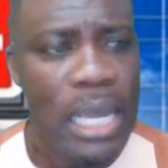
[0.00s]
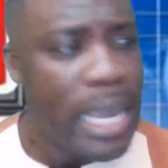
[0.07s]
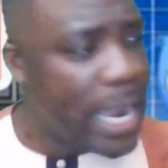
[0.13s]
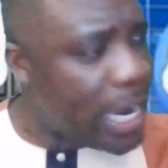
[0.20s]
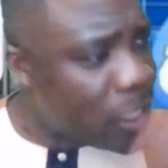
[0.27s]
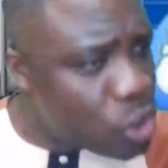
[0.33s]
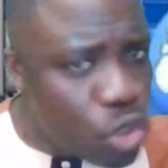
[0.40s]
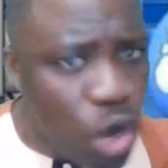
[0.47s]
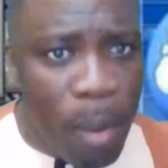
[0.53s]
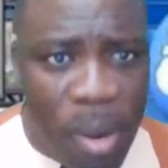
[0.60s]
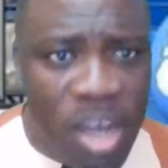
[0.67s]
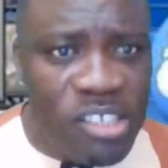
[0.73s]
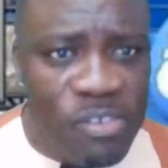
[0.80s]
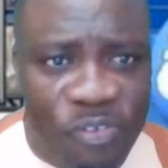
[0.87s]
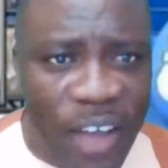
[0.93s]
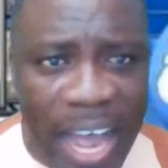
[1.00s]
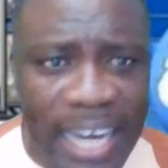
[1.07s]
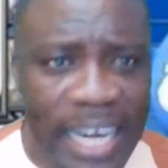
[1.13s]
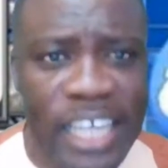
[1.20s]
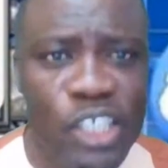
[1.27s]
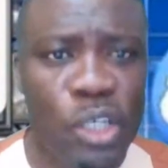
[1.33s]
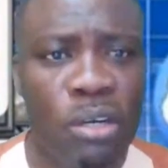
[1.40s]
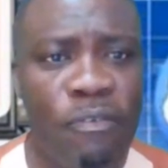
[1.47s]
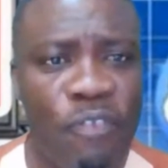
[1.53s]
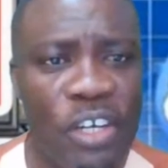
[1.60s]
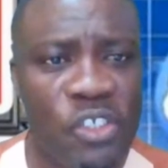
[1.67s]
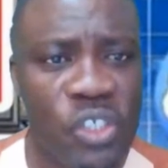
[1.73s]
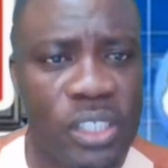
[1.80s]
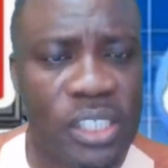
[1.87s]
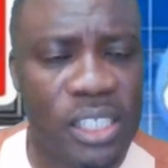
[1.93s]
A Thomas Fowler
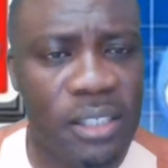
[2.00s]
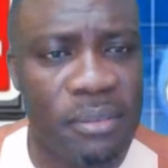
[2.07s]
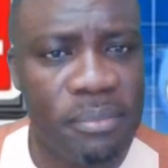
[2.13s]
University.